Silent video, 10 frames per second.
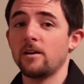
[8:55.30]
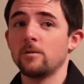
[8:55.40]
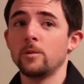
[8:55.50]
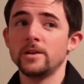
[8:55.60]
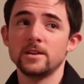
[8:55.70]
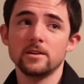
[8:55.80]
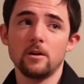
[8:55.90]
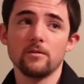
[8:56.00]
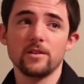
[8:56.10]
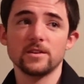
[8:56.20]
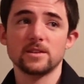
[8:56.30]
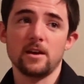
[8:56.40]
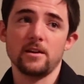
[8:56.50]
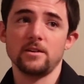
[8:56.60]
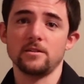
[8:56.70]
We did go over this
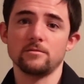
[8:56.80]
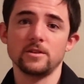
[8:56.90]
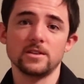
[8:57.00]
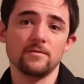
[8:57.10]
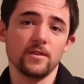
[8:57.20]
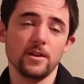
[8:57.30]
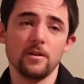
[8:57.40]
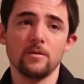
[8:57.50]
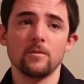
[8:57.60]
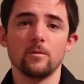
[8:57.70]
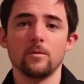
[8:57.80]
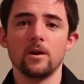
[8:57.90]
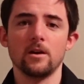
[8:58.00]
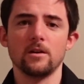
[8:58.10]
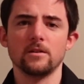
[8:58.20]
sign in a recent video.
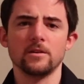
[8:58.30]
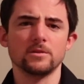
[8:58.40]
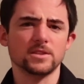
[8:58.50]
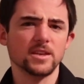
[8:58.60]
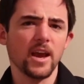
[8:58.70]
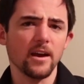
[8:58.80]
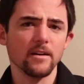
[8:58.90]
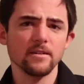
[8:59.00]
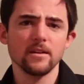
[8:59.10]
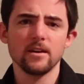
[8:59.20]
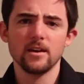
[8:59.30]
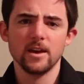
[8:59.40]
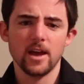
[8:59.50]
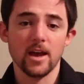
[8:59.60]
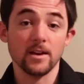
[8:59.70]
It was care,
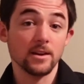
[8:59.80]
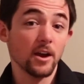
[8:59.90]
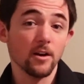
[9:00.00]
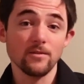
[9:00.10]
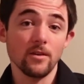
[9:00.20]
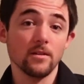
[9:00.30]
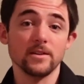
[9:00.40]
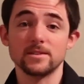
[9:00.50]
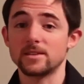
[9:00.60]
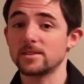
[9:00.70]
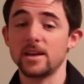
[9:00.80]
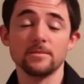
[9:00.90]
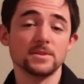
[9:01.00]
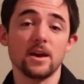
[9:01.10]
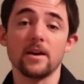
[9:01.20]
and careful is the same
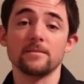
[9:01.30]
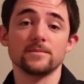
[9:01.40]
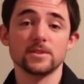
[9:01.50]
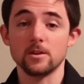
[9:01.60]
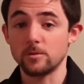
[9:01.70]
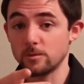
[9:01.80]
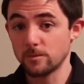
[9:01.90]
sign, so